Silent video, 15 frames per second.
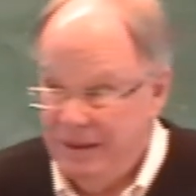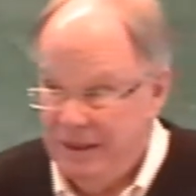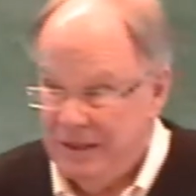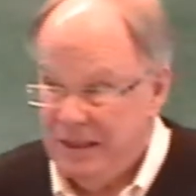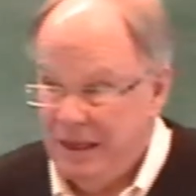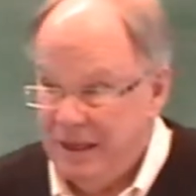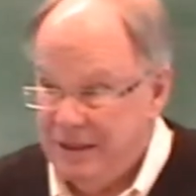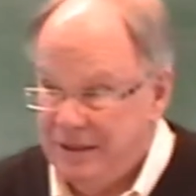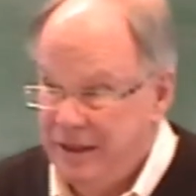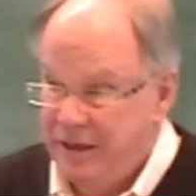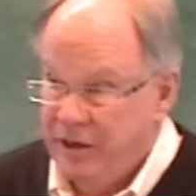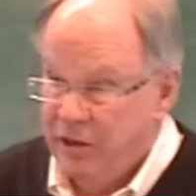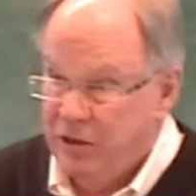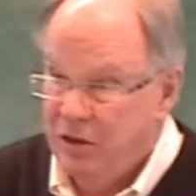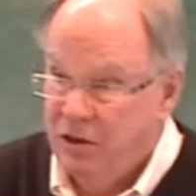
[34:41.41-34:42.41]
It's like
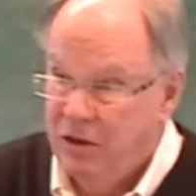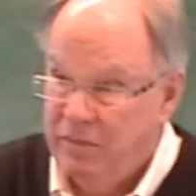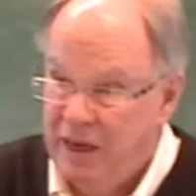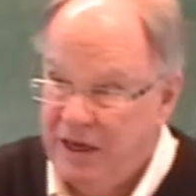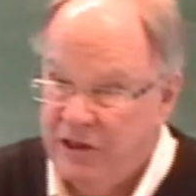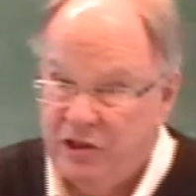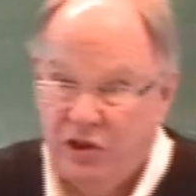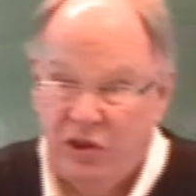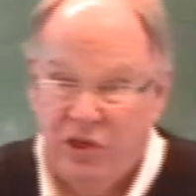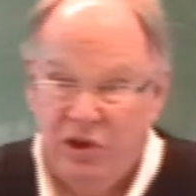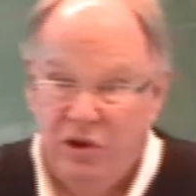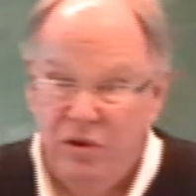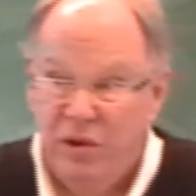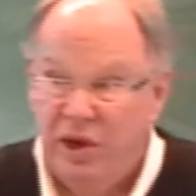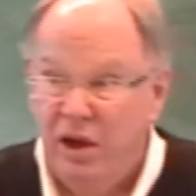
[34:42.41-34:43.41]
saying a cohomology
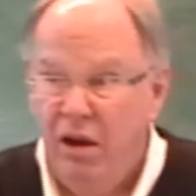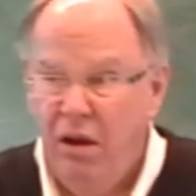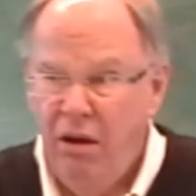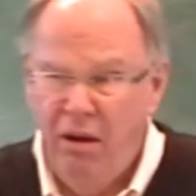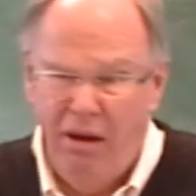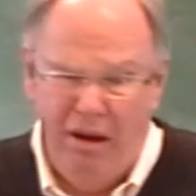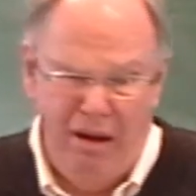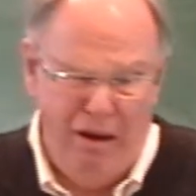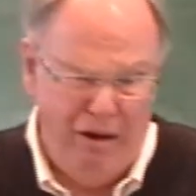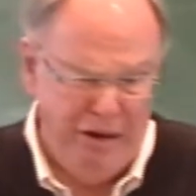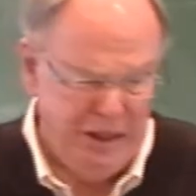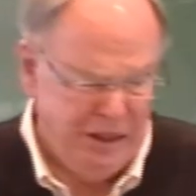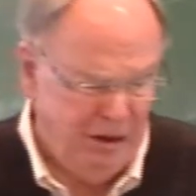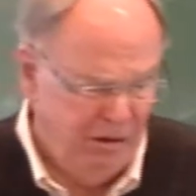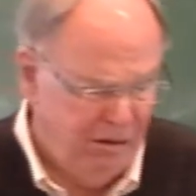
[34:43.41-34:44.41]
theory, oh,
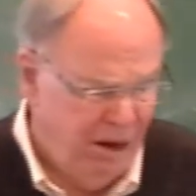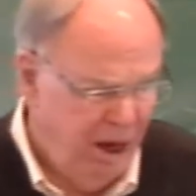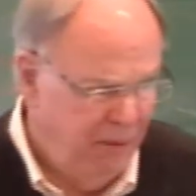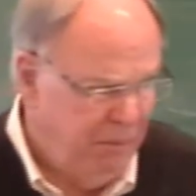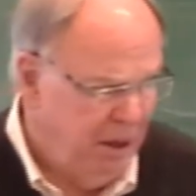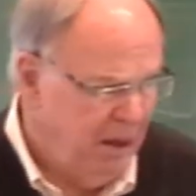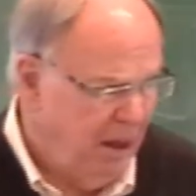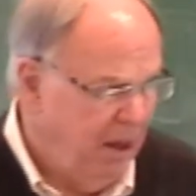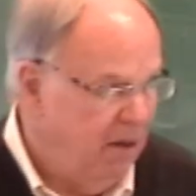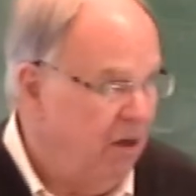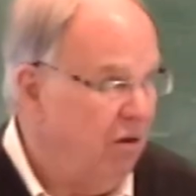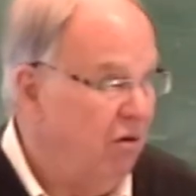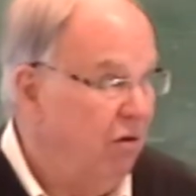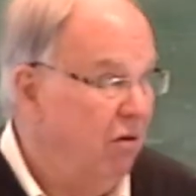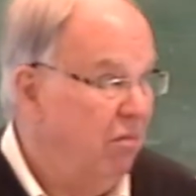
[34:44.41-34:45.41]
it's so
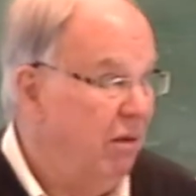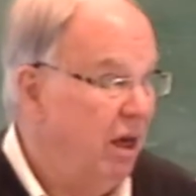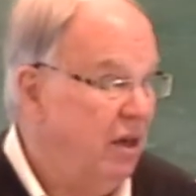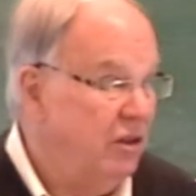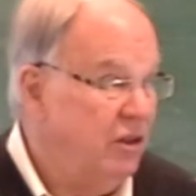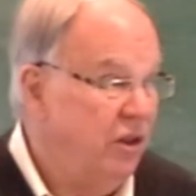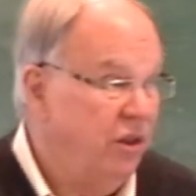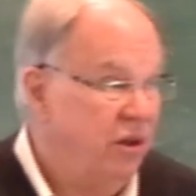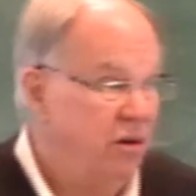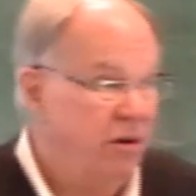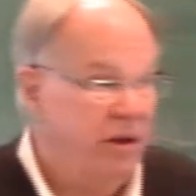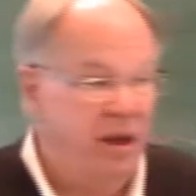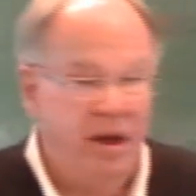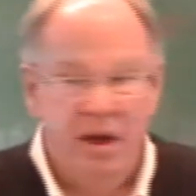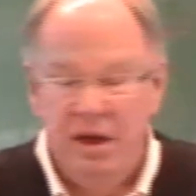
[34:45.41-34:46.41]
complicated, cohomology
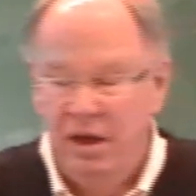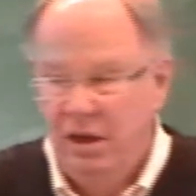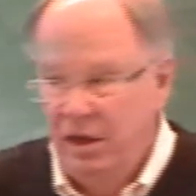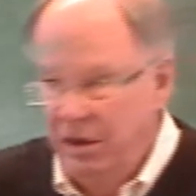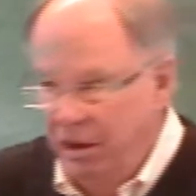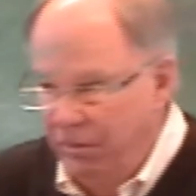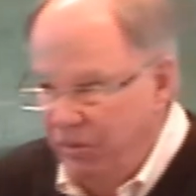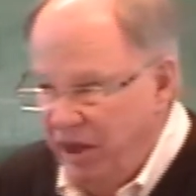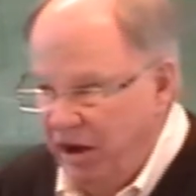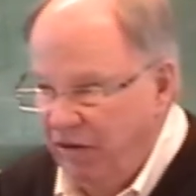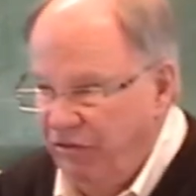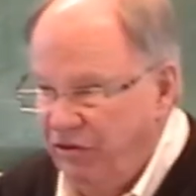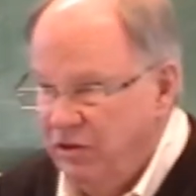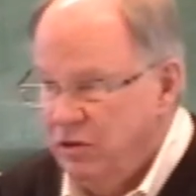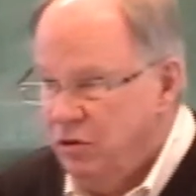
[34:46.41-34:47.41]
theory. A
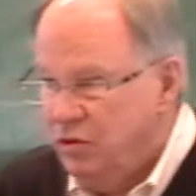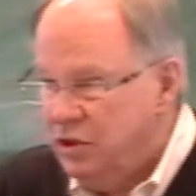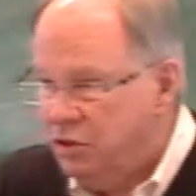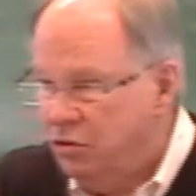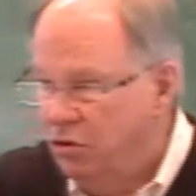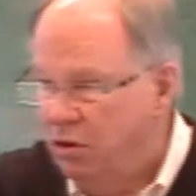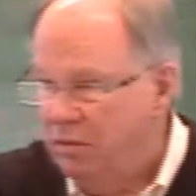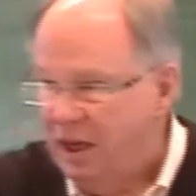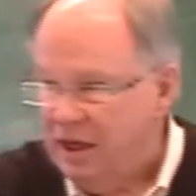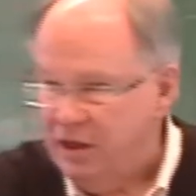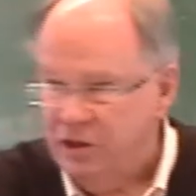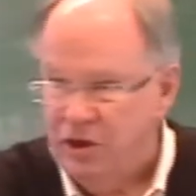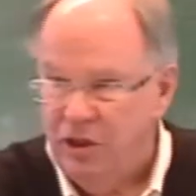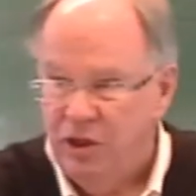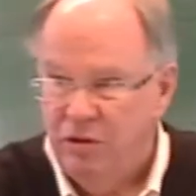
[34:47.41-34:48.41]
manifold to its
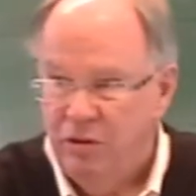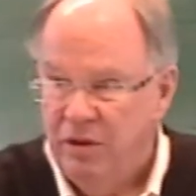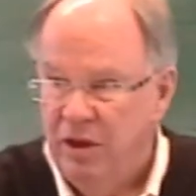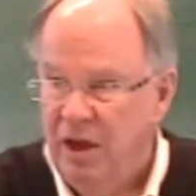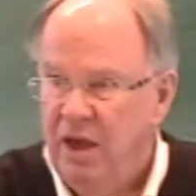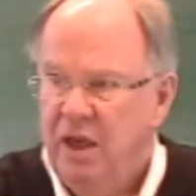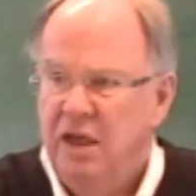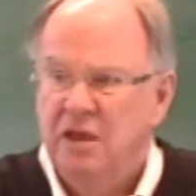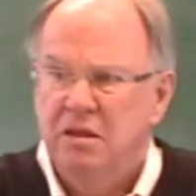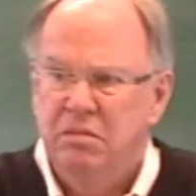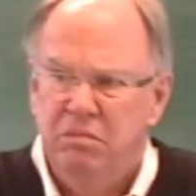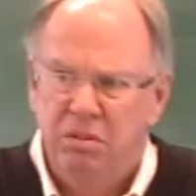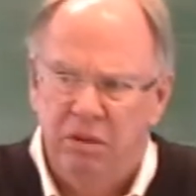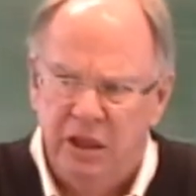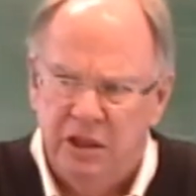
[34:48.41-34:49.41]
cohomology theory is
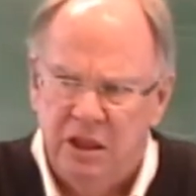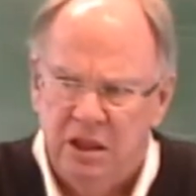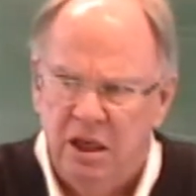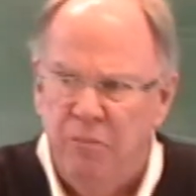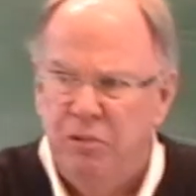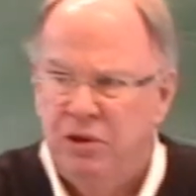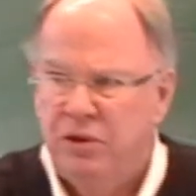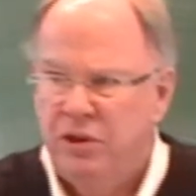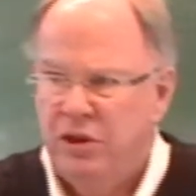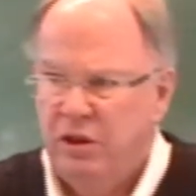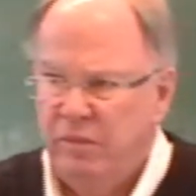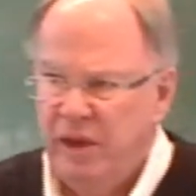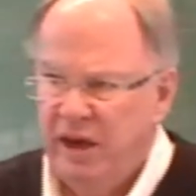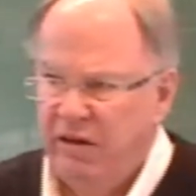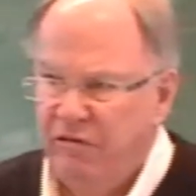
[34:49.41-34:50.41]
much simpler than the
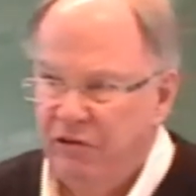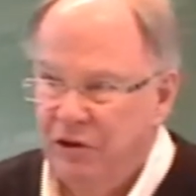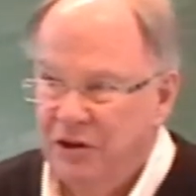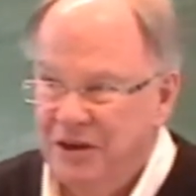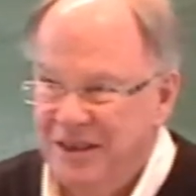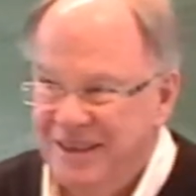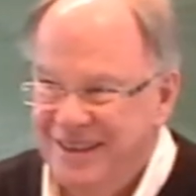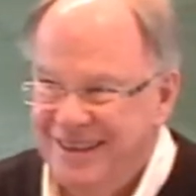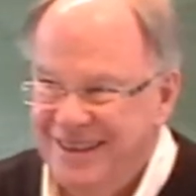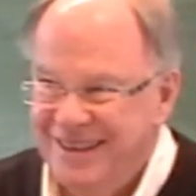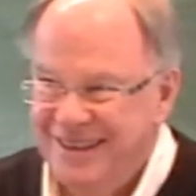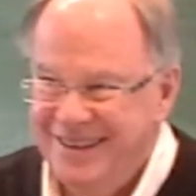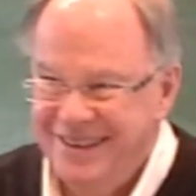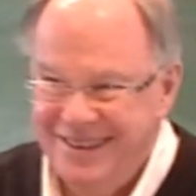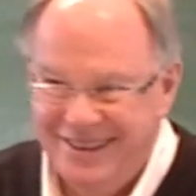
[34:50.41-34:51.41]
manifold,
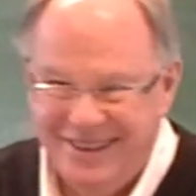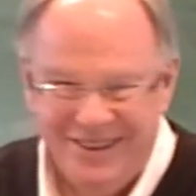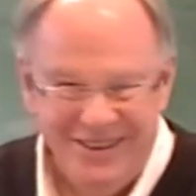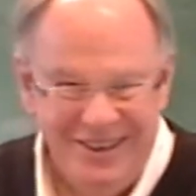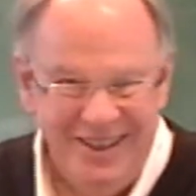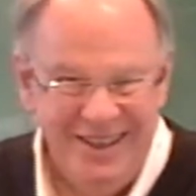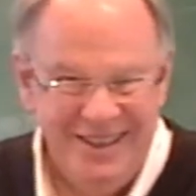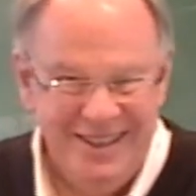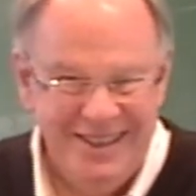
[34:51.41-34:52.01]
right?